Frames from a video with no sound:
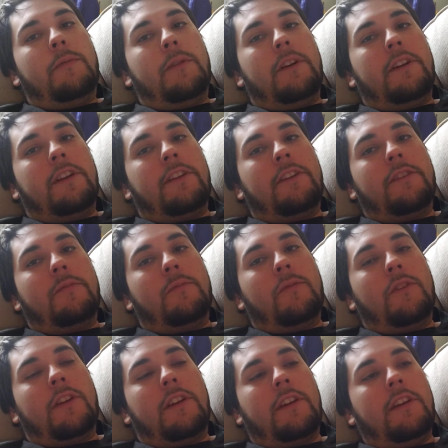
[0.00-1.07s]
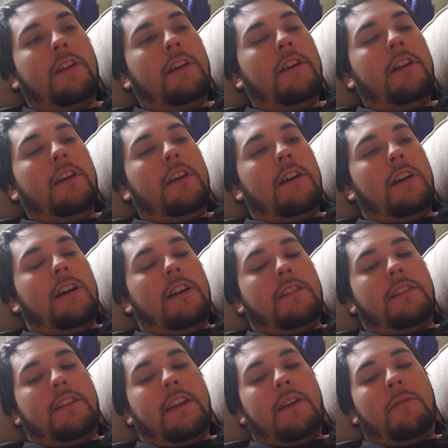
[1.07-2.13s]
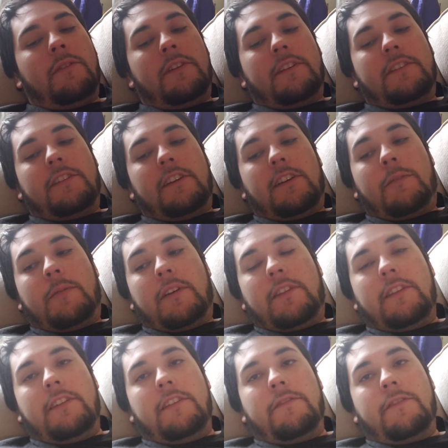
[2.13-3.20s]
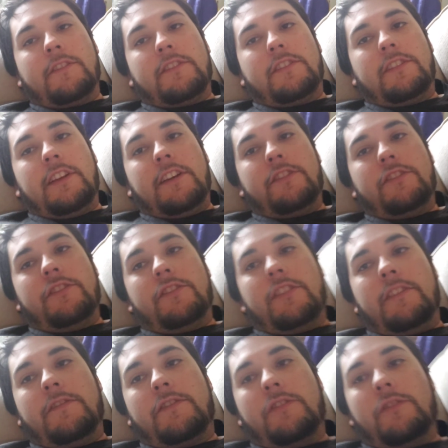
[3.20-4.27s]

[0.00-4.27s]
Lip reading: Everybody, and good morning. Today I wanted to talk about the different stages of